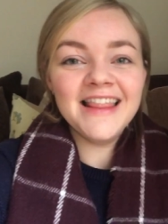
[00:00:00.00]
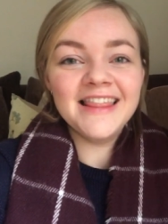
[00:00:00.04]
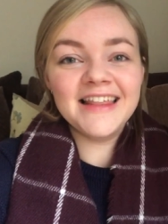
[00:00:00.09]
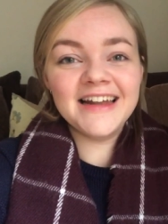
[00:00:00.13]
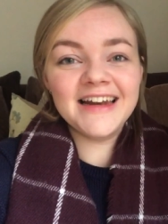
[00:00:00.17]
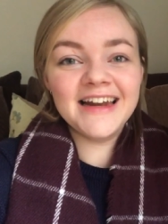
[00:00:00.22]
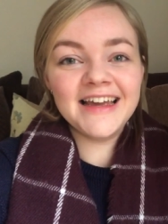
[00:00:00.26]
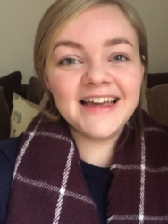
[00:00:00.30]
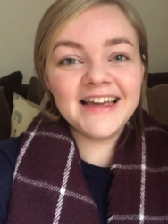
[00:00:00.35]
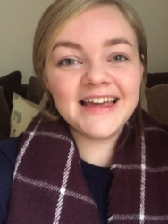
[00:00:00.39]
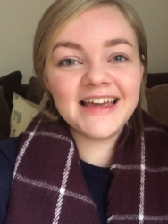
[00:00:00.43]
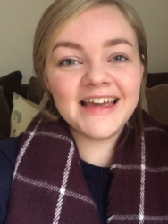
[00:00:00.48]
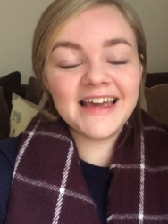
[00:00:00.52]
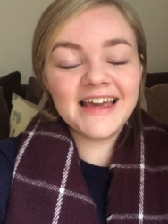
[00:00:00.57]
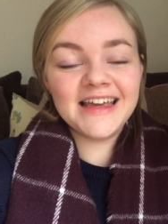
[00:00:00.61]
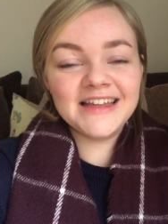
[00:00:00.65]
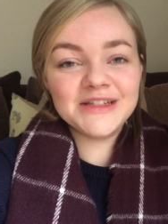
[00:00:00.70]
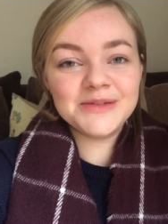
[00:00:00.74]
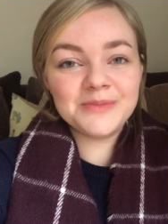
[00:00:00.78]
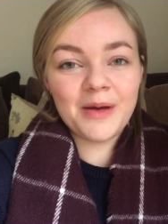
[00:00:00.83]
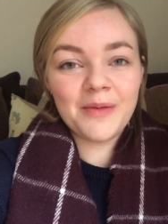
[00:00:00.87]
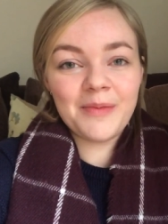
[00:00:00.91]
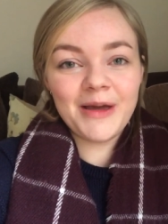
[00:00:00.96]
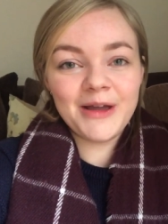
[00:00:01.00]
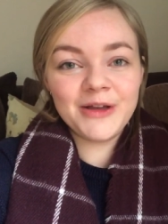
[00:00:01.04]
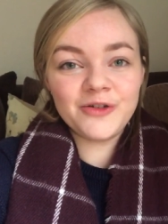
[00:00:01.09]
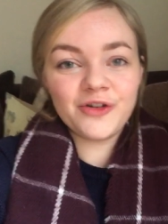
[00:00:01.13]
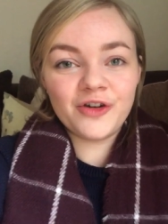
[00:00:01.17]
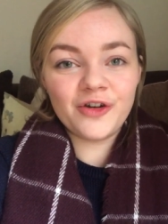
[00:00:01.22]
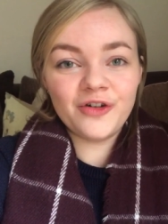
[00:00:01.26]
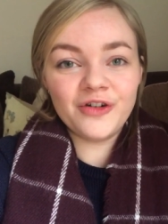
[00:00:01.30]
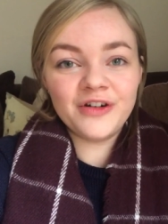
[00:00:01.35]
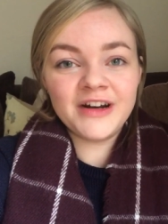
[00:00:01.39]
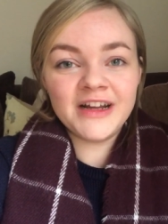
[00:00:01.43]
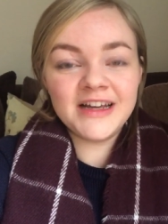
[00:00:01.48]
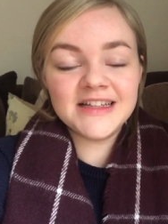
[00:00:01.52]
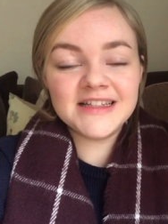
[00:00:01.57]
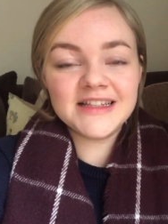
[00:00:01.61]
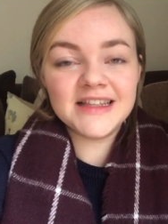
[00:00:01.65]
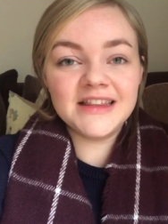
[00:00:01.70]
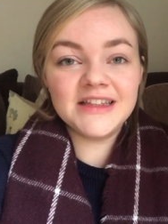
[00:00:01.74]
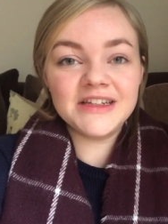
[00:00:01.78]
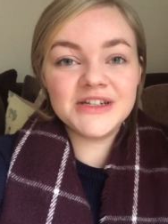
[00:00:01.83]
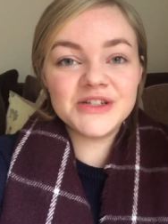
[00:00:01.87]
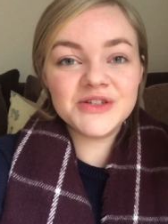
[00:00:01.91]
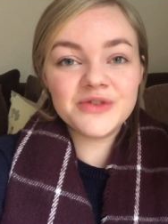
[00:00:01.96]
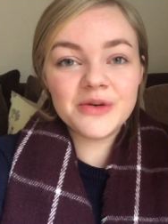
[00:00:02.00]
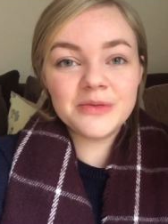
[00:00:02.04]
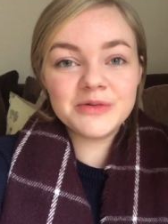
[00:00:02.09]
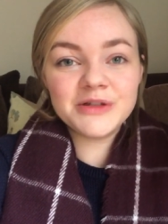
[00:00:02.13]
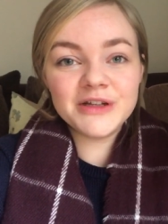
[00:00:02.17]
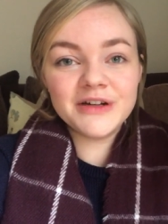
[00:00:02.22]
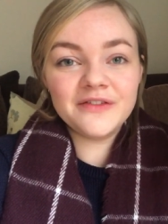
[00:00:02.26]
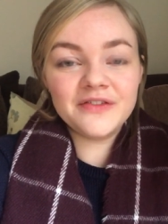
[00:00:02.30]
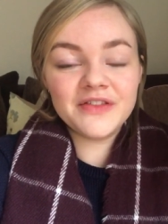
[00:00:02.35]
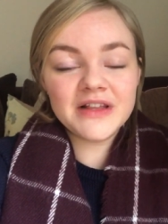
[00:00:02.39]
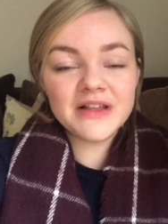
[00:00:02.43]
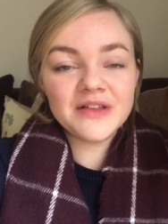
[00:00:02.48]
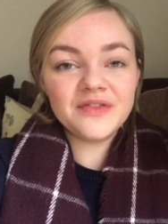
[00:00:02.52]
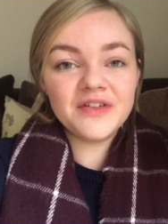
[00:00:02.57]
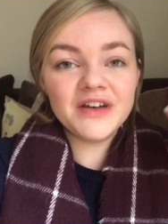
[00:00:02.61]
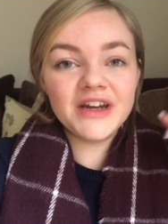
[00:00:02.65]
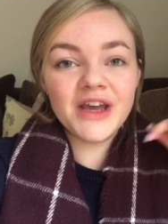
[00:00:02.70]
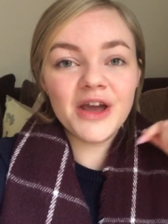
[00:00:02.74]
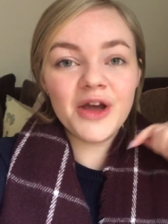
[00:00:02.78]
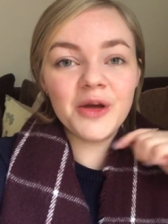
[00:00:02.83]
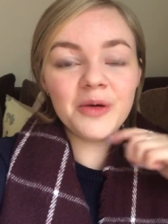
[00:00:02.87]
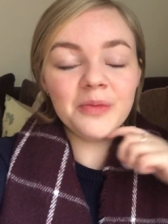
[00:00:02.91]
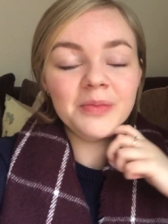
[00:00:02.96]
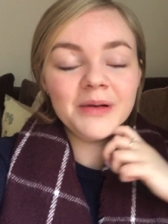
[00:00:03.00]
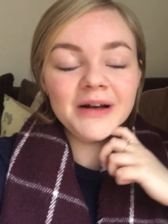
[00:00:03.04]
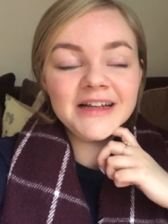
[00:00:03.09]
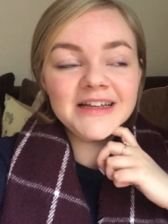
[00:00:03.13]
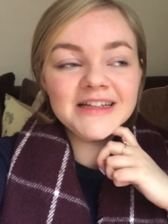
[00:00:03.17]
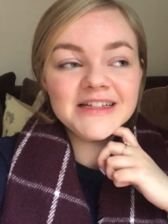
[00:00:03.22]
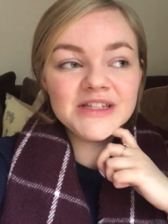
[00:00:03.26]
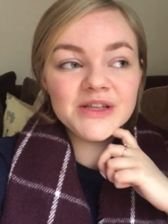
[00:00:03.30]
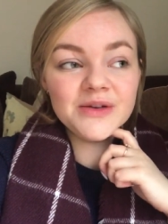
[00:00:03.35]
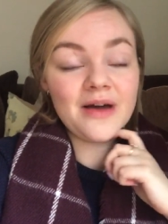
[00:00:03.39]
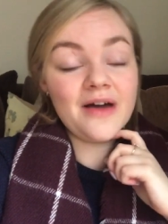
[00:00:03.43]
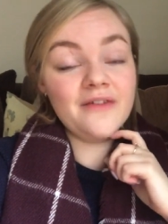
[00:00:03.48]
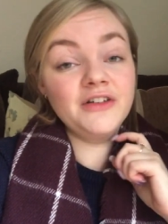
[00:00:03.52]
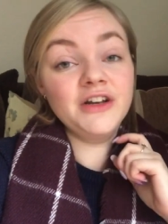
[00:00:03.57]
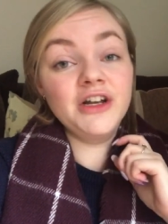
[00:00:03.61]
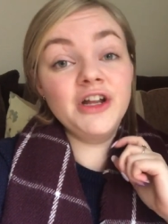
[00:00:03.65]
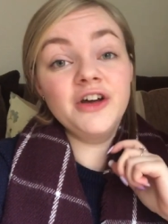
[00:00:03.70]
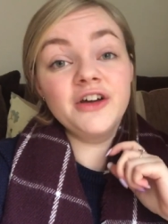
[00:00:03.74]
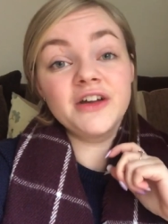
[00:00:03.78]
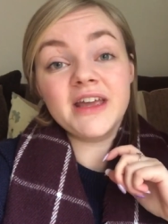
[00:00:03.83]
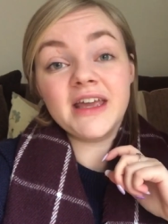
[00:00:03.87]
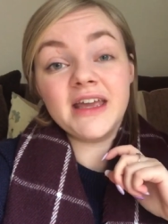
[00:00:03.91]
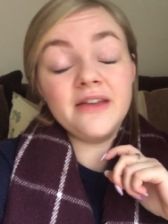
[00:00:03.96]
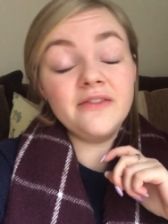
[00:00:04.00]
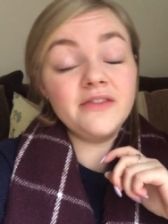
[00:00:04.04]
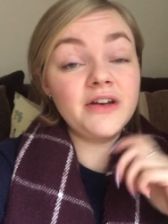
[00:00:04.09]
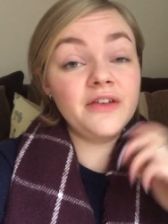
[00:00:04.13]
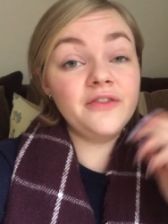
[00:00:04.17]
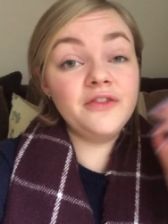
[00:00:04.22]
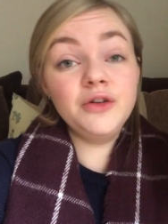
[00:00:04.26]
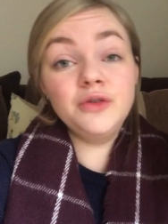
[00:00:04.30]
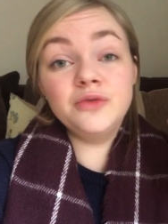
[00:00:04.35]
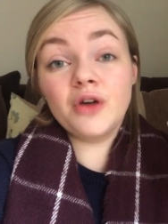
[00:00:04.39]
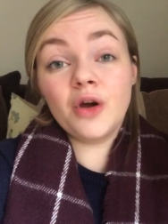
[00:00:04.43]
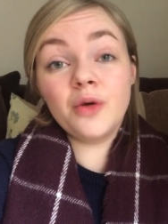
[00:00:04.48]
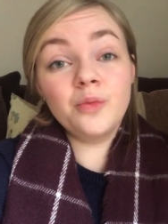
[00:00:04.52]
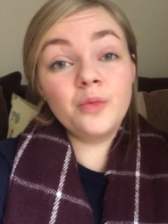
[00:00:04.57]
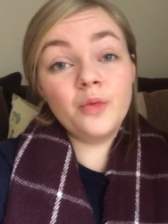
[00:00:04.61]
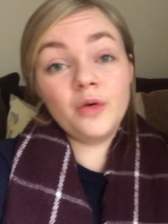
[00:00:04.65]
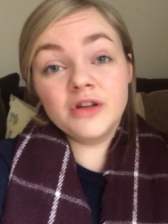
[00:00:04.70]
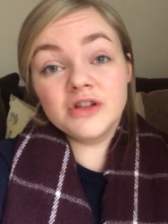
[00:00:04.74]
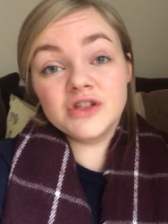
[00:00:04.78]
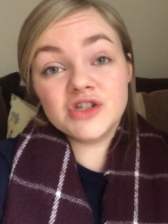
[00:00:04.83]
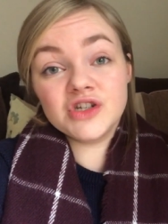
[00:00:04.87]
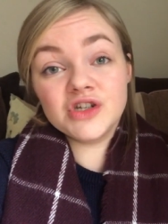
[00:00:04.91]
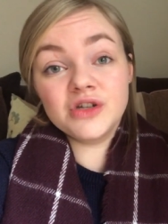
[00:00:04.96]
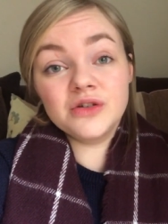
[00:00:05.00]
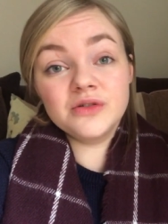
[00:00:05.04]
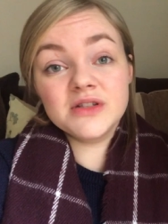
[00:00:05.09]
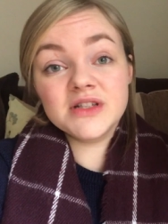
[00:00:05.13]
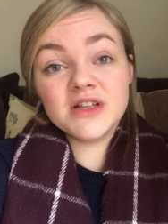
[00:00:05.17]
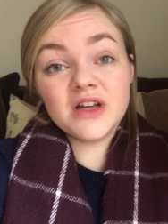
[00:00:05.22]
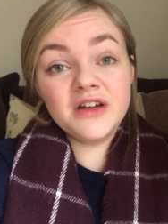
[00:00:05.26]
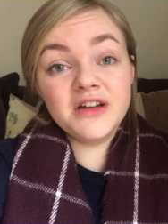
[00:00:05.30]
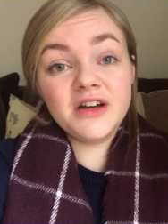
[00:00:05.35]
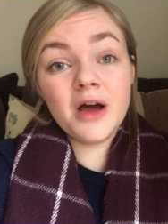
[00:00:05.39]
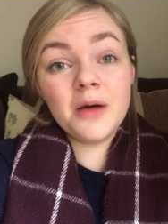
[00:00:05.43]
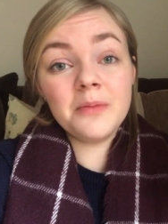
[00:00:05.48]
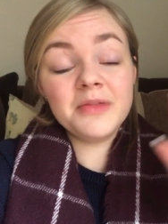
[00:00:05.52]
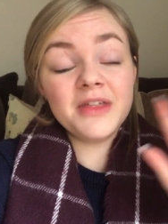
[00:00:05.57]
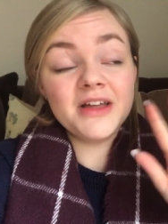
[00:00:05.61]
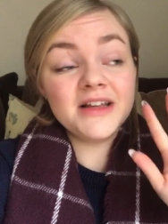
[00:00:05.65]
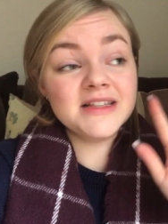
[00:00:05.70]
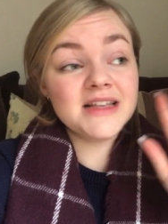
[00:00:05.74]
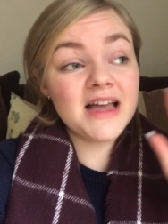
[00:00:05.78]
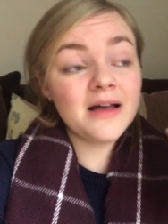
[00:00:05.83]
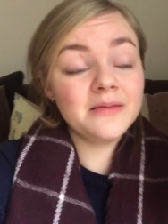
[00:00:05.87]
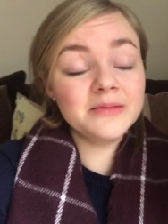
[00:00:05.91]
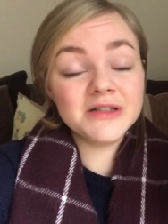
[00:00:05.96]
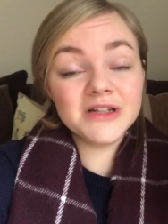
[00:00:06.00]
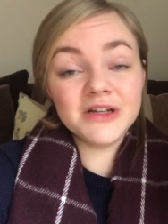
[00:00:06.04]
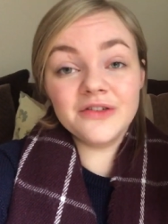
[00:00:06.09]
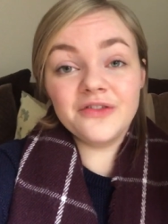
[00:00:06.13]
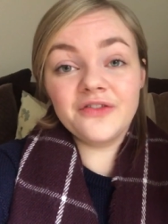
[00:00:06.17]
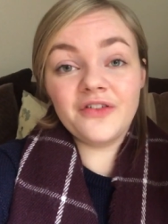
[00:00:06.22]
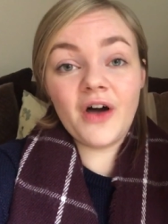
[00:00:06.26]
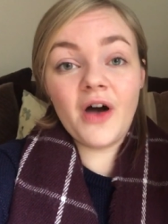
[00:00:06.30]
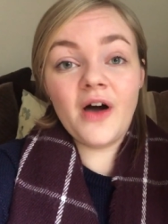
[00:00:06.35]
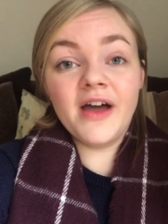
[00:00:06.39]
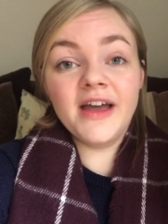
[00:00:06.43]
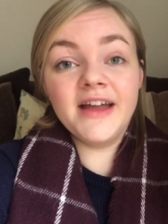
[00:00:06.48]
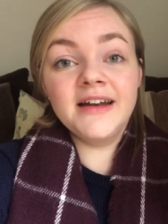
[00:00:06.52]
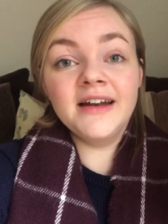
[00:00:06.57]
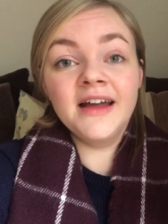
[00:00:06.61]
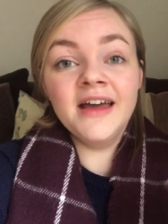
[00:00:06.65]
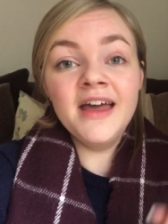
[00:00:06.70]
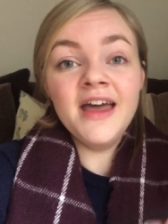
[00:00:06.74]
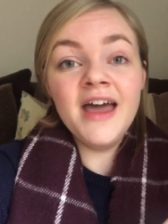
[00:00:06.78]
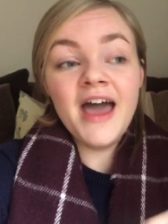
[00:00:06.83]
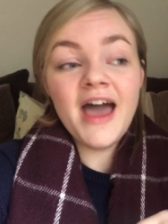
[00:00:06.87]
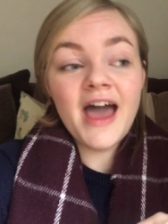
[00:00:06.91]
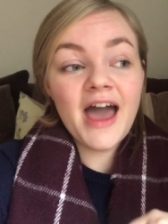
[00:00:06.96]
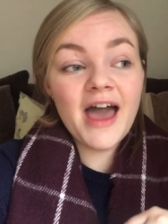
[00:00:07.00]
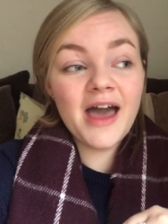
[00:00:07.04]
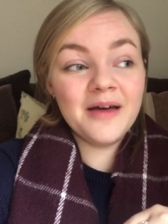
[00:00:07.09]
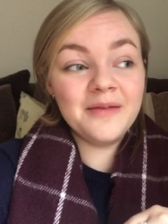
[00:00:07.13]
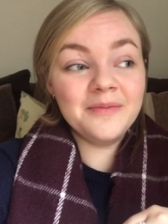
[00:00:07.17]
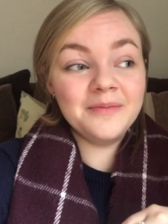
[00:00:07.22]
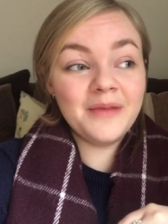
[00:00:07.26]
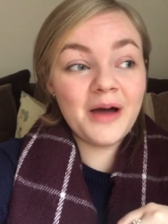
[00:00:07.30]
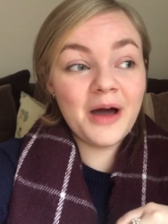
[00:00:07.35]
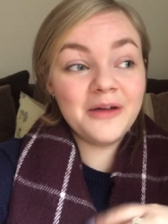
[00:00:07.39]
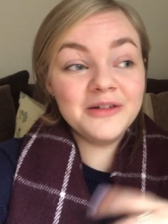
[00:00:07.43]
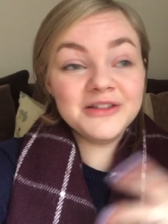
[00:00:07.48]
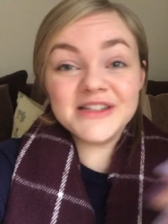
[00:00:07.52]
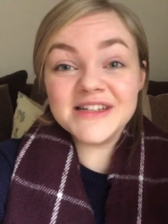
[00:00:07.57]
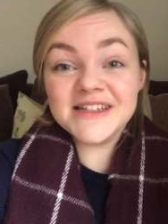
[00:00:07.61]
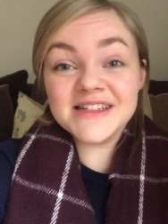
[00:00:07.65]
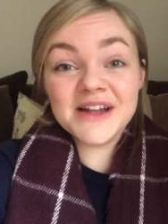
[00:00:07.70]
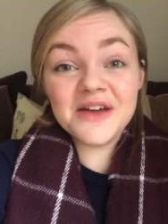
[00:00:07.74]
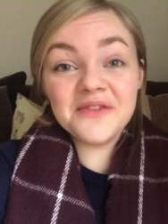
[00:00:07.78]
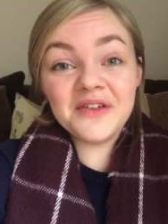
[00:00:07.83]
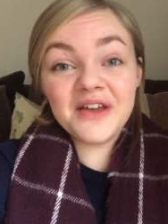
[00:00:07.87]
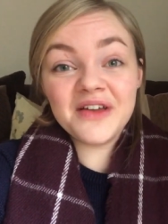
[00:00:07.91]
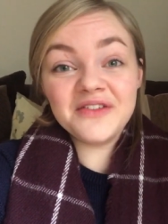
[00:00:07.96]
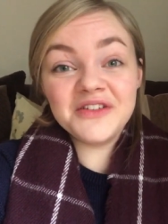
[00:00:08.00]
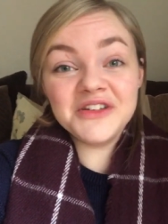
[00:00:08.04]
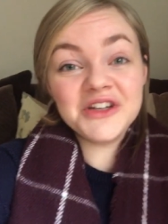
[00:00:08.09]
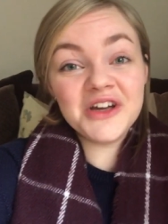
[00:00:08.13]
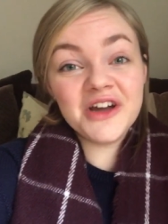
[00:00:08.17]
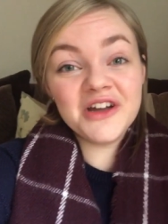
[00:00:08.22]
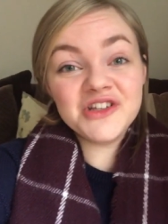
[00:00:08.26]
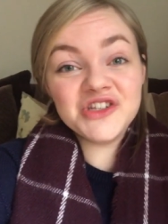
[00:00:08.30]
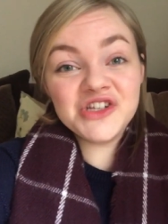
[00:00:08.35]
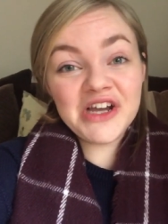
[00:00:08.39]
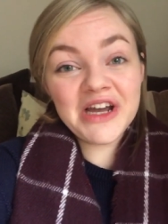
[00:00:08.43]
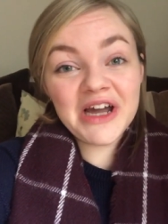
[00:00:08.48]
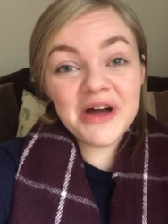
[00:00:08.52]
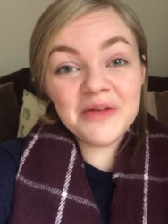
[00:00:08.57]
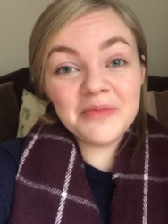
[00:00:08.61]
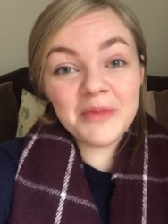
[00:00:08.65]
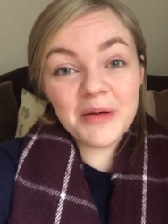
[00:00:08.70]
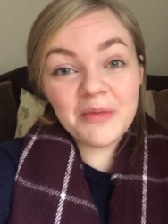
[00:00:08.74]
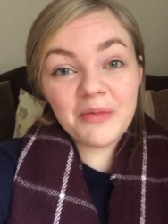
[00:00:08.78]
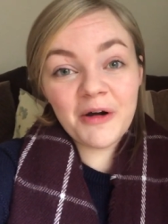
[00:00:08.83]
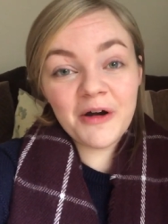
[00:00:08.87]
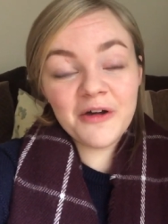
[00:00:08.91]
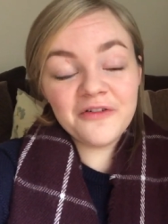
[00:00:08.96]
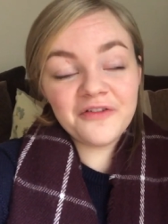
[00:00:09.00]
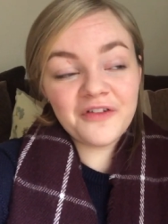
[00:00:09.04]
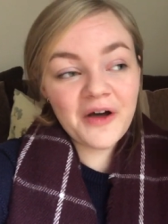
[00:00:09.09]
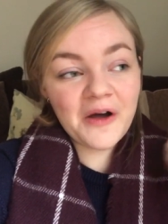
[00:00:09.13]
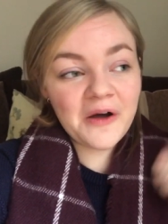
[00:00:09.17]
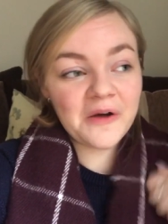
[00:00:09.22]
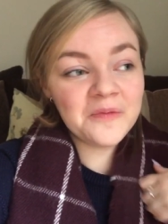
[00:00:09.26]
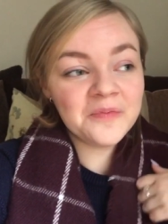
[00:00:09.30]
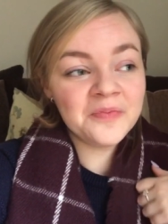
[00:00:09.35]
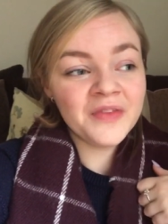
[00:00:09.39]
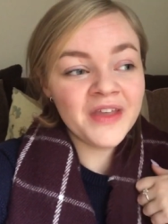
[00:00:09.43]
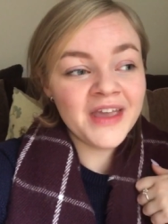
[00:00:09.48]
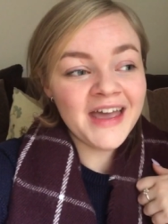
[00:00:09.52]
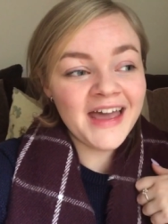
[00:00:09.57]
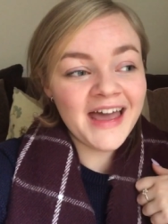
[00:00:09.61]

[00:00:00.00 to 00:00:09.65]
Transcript: The link to my Patreon is in the description of this video. Please do have a look. Even if you don't want to sign up, that's absolutely fine. I would just love it if you'd go and check out my profile.